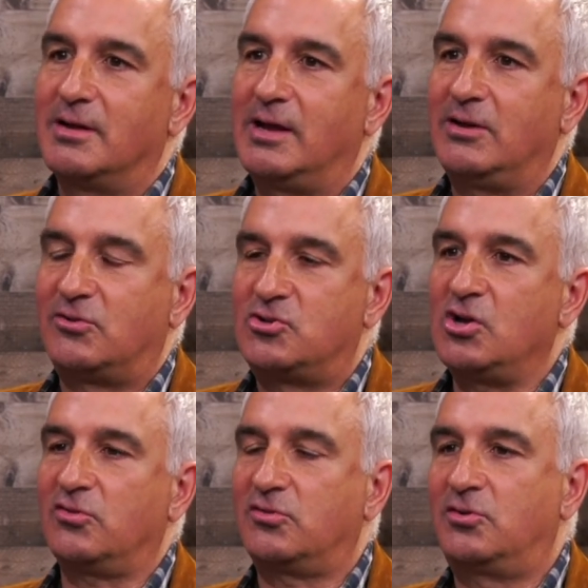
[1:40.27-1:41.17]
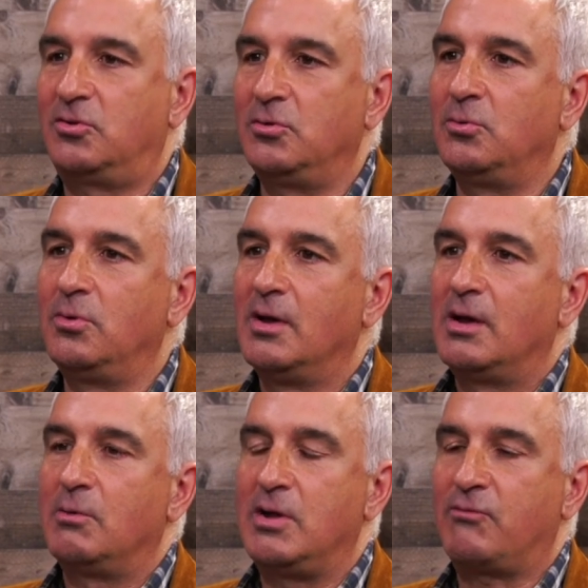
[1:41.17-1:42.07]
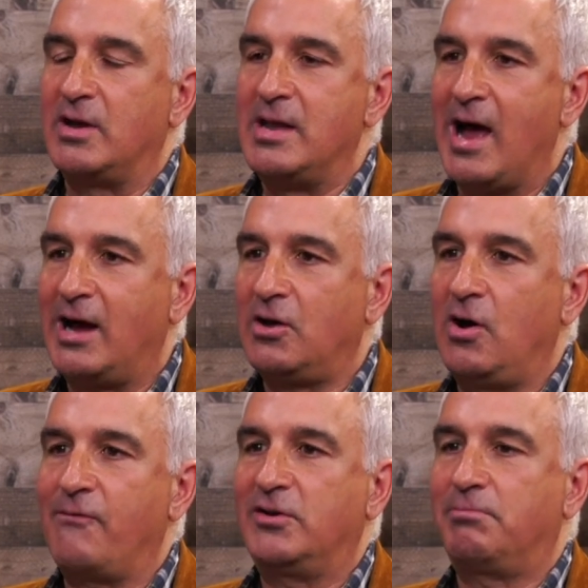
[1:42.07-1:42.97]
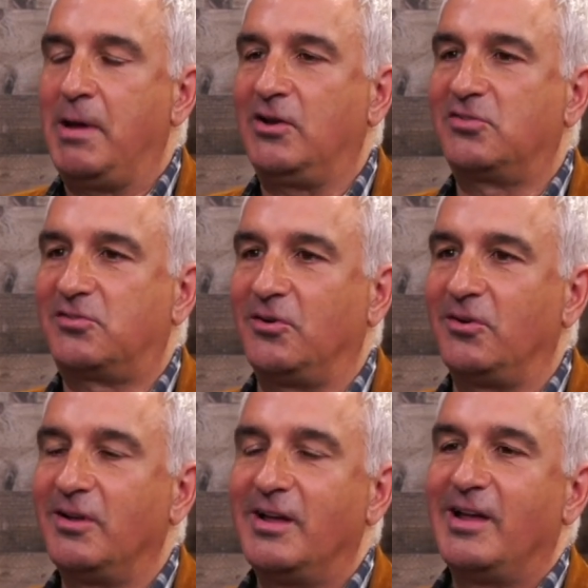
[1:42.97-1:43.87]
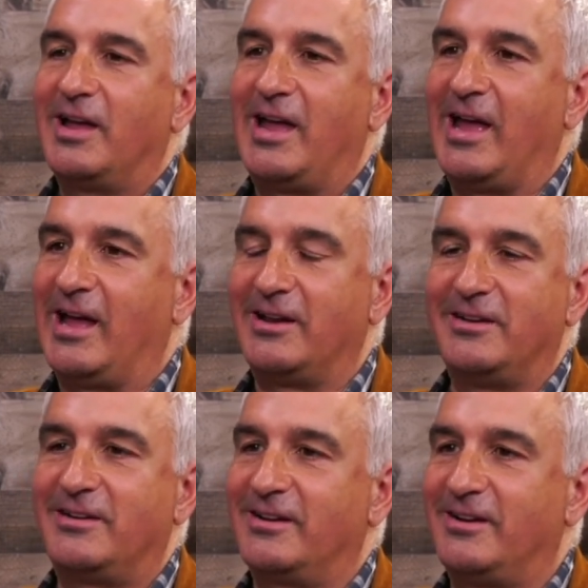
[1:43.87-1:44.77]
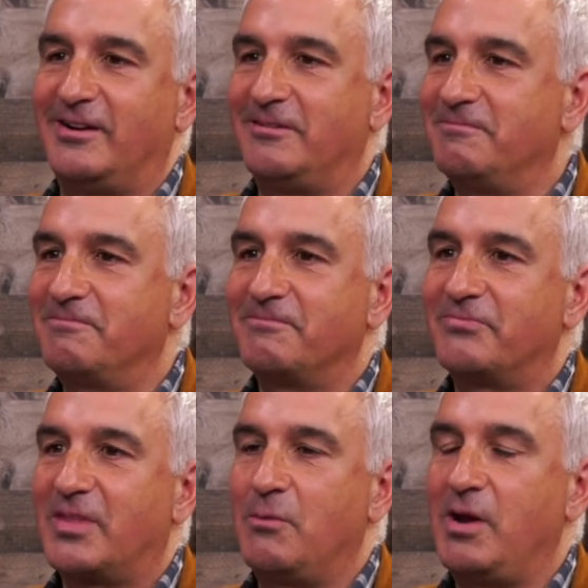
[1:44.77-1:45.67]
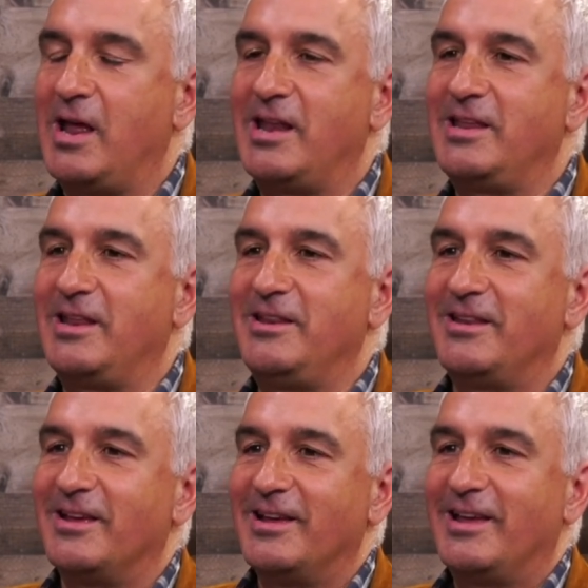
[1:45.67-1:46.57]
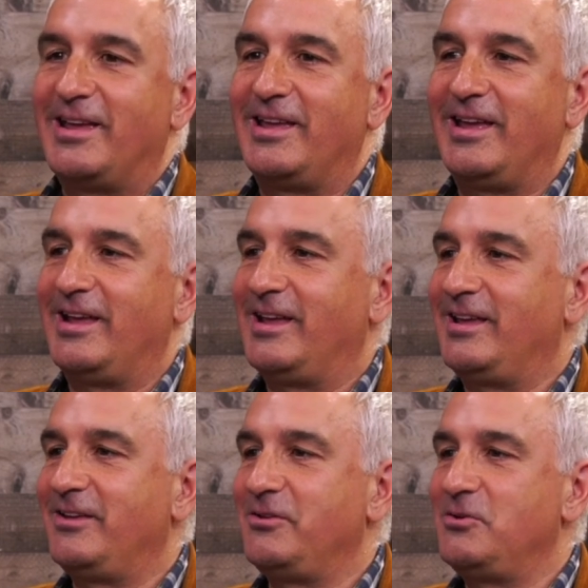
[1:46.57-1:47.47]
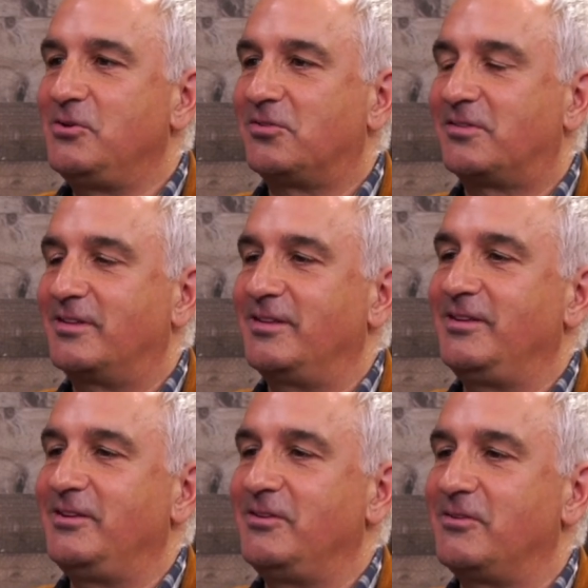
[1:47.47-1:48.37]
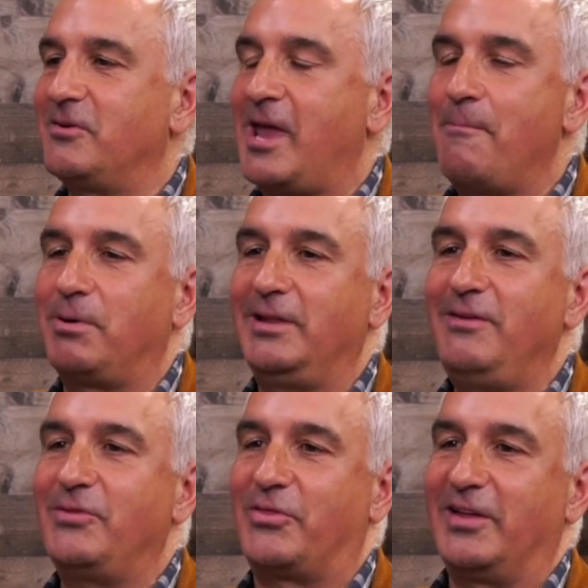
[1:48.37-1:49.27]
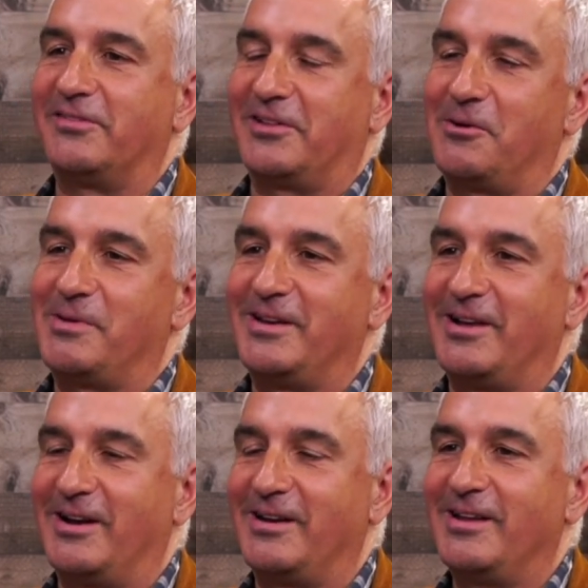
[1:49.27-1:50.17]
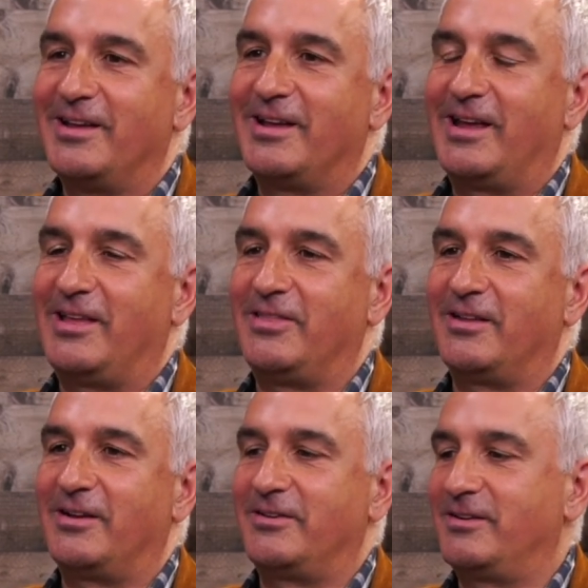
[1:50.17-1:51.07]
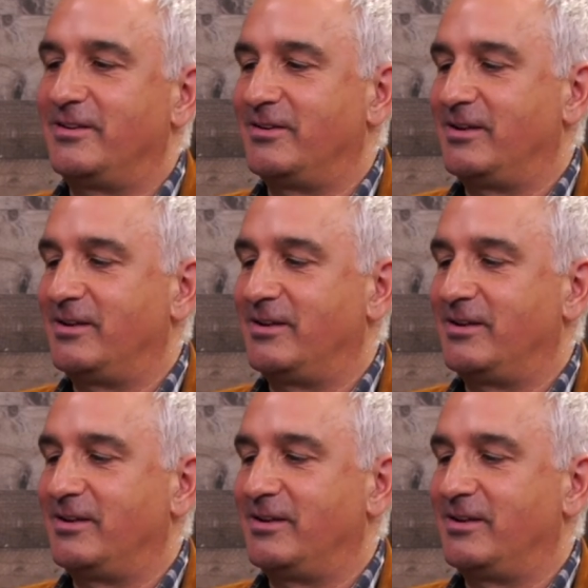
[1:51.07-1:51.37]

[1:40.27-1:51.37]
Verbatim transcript: It's just to, we have to knock it off its pedestal and um, whatnot. And, and you just, you, you can't believe the things that are being done in, on,